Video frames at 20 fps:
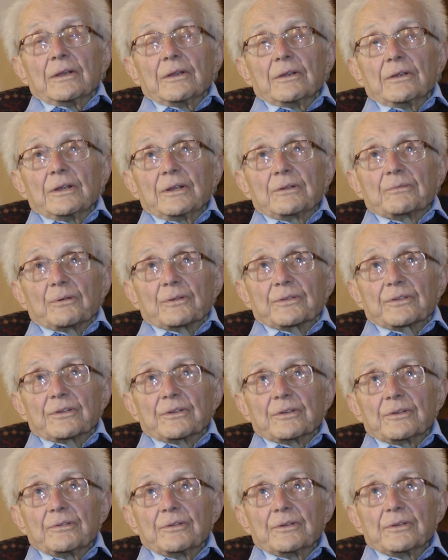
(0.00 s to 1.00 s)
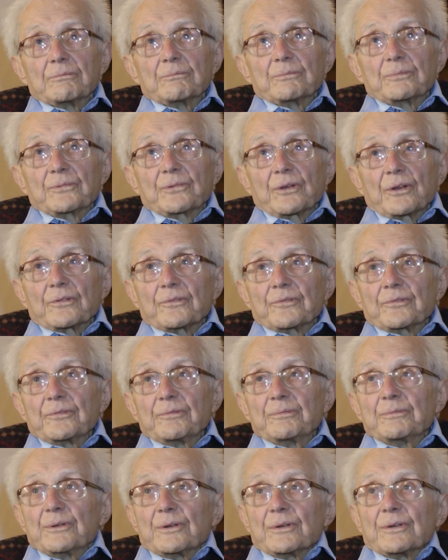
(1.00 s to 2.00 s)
it was a sort of,